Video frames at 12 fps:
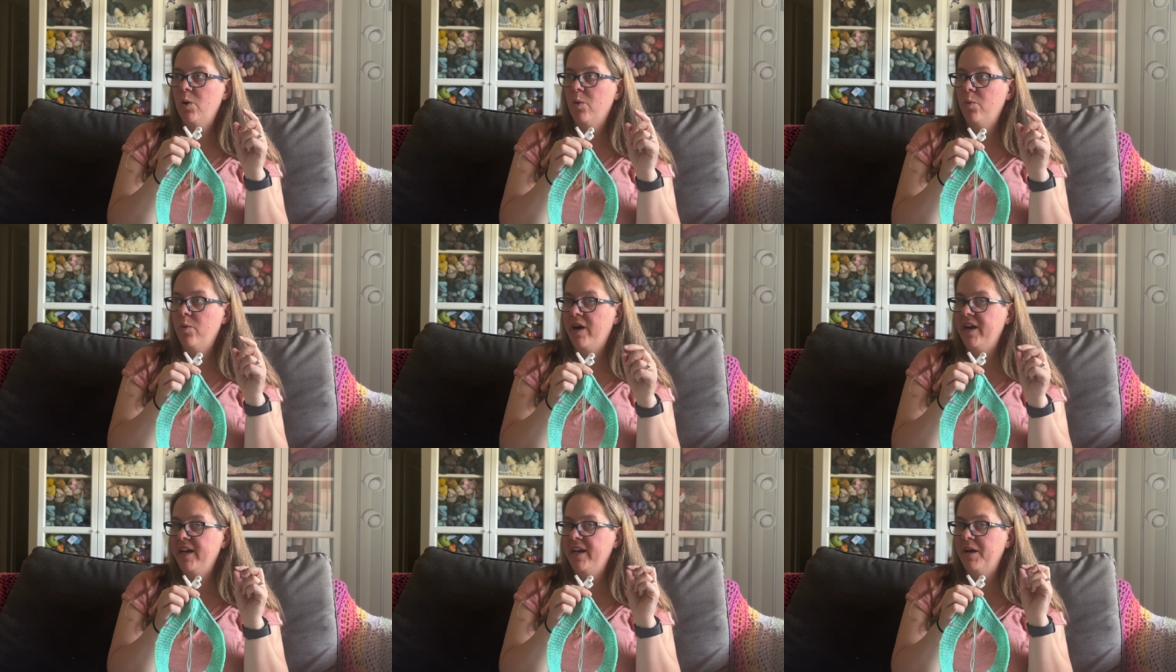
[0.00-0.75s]

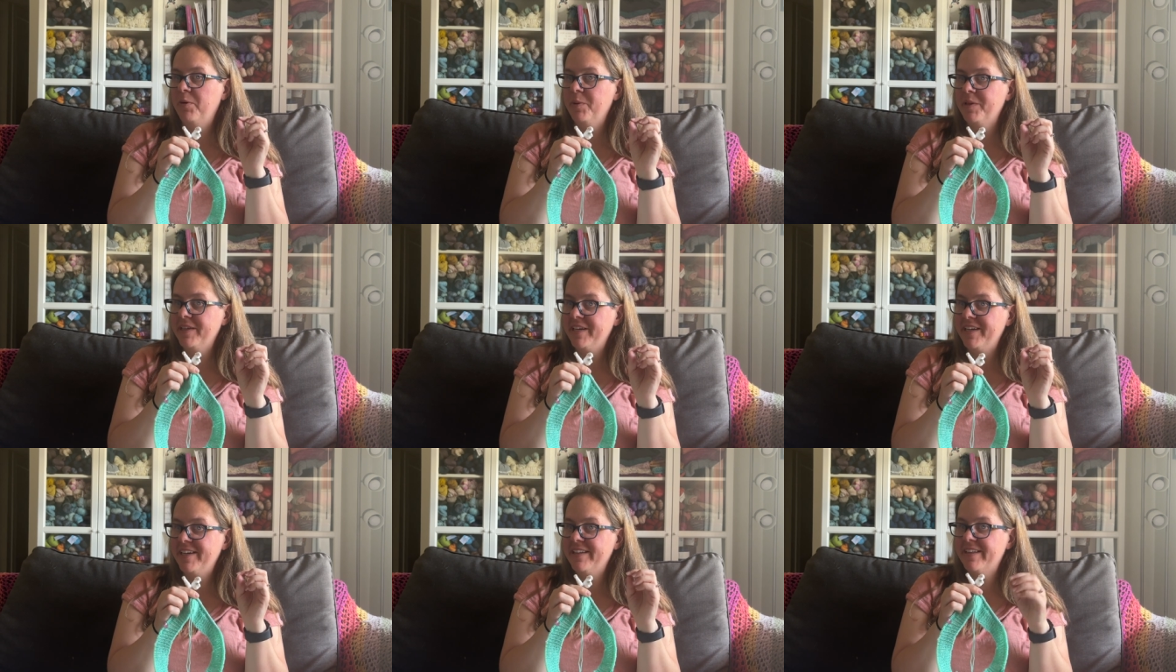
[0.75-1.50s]
why I
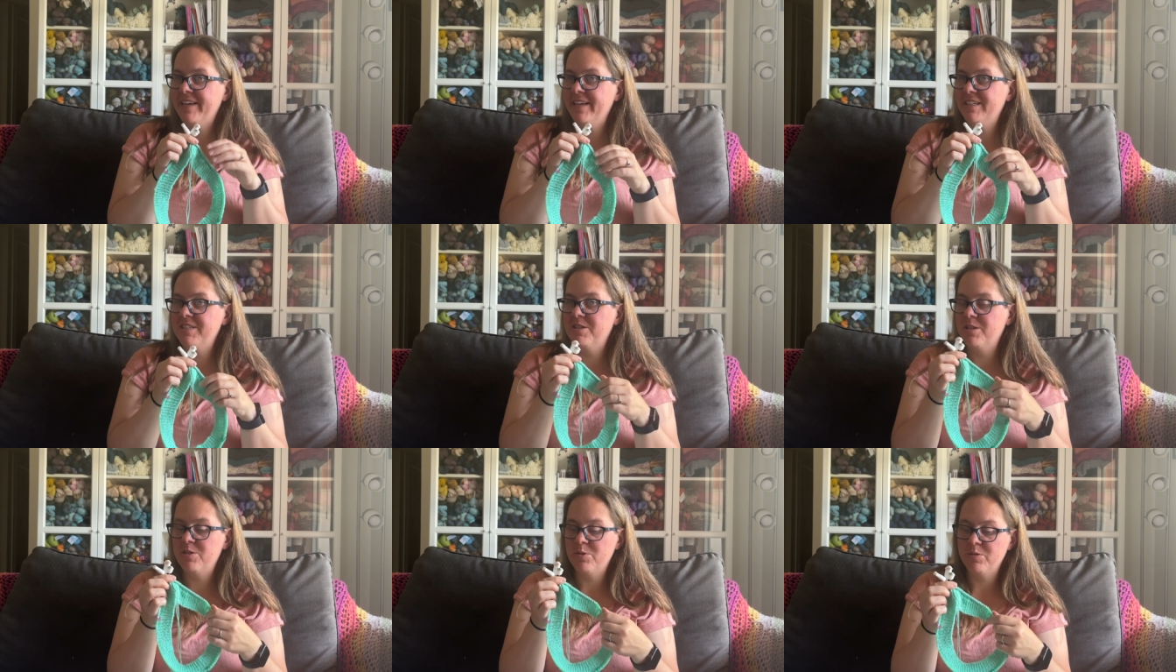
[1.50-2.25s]
really liked
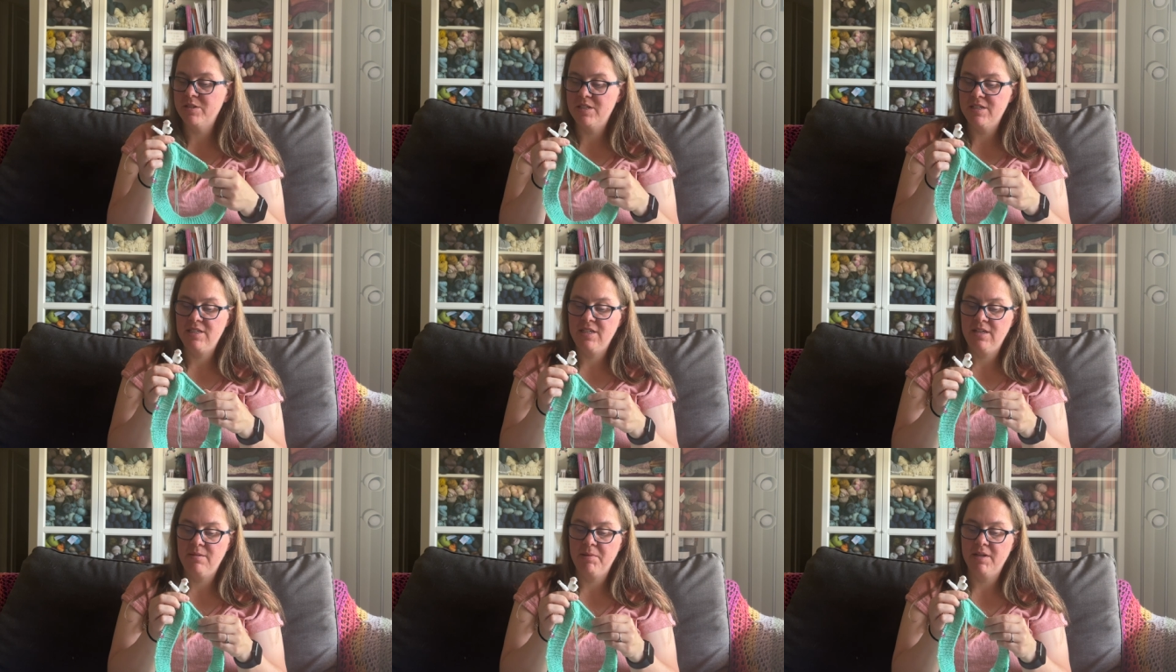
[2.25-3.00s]
the Tolsta
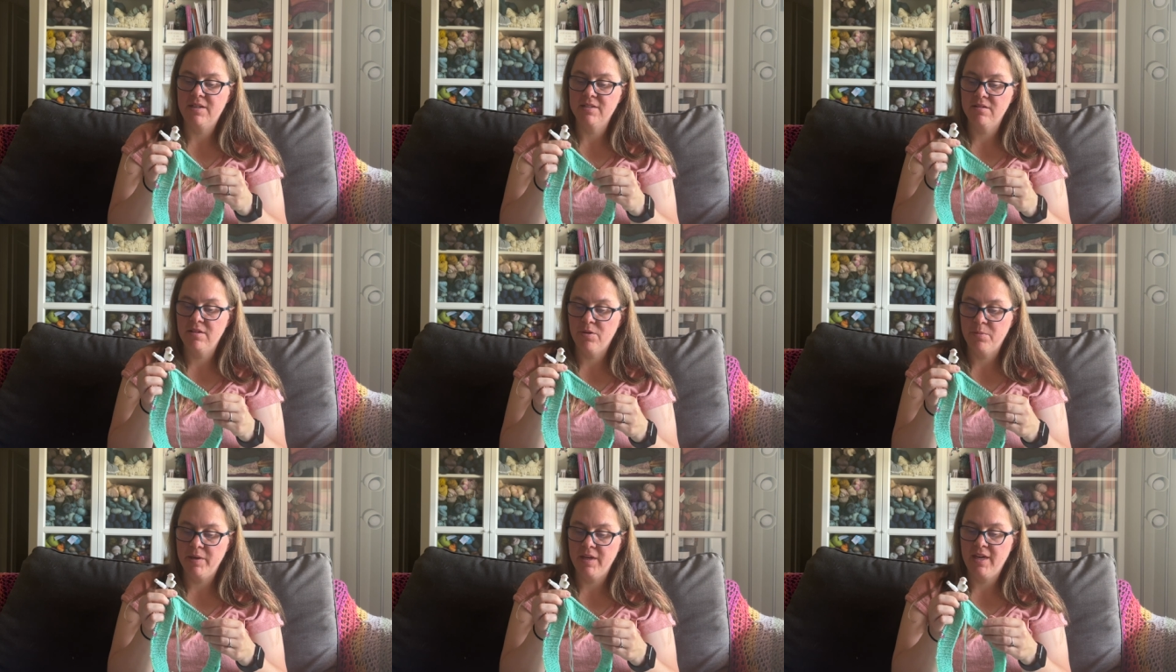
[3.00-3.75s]
tee, because of the
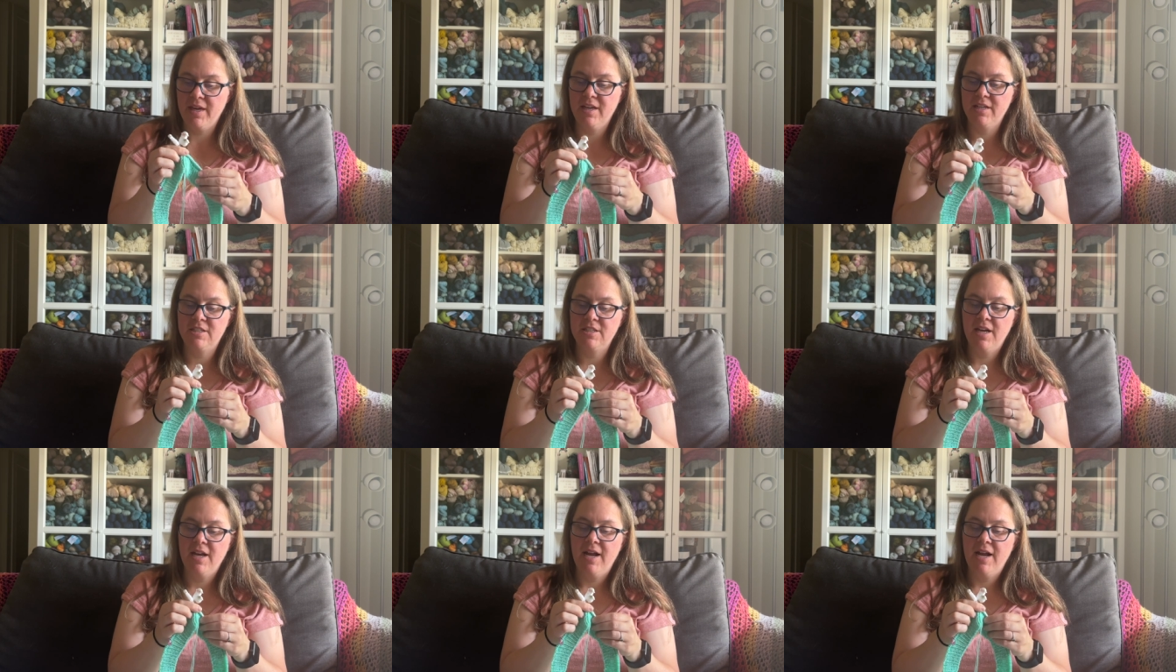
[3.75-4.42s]
open gauge.